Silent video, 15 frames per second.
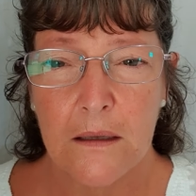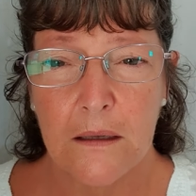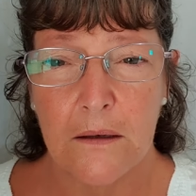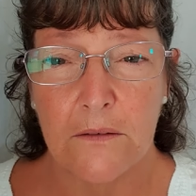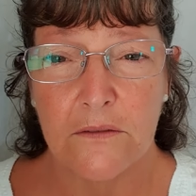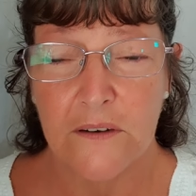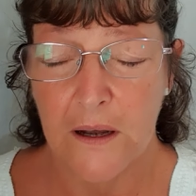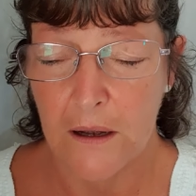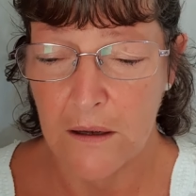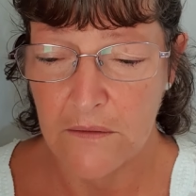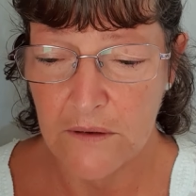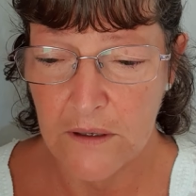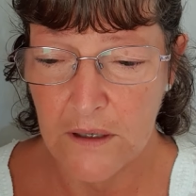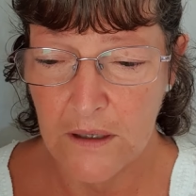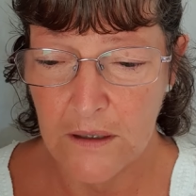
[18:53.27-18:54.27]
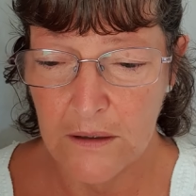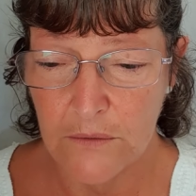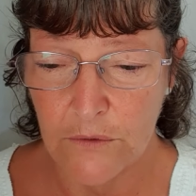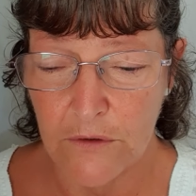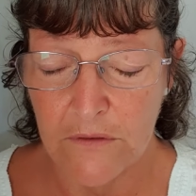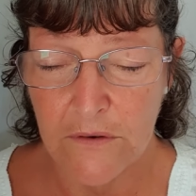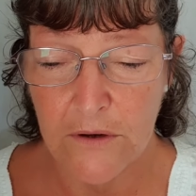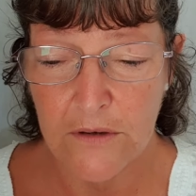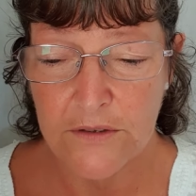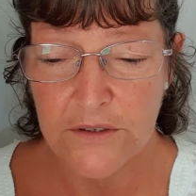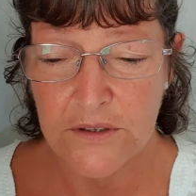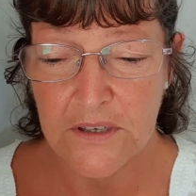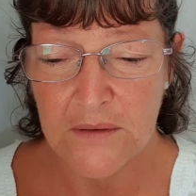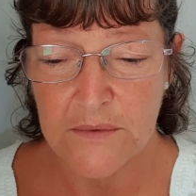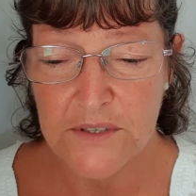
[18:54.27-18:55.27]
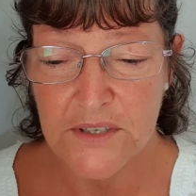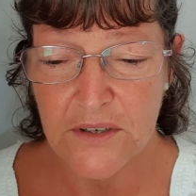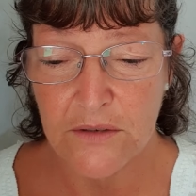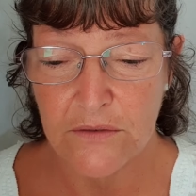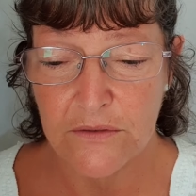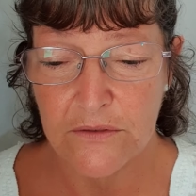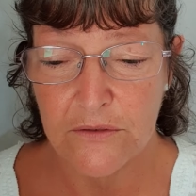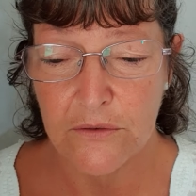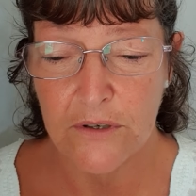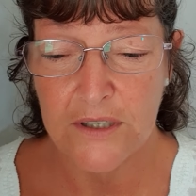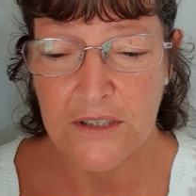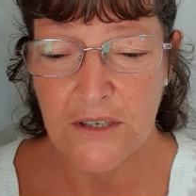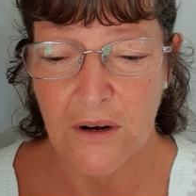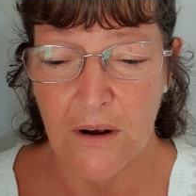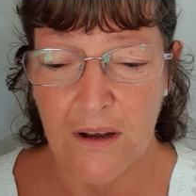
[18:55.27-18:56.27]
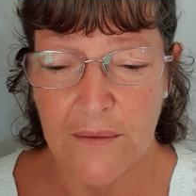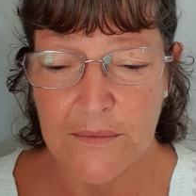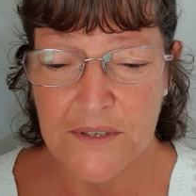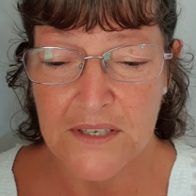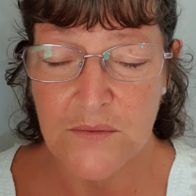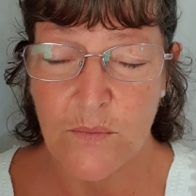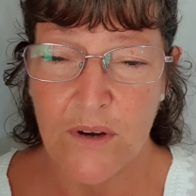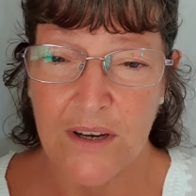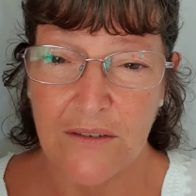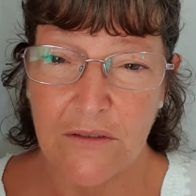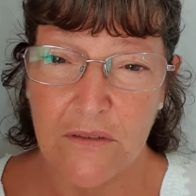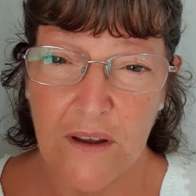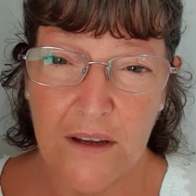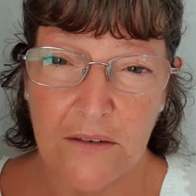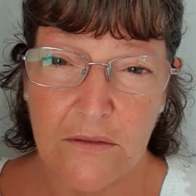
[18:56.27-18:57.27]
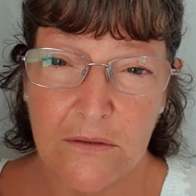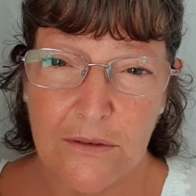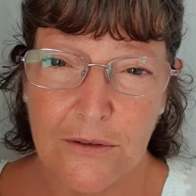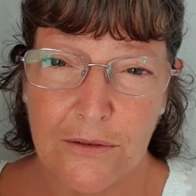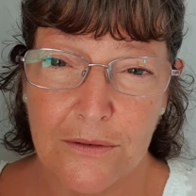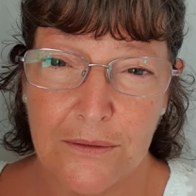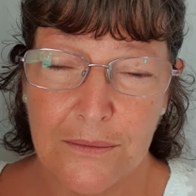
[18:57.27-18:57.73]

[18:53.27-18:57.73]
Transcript: Now, Father referred to himself three times as being faithful.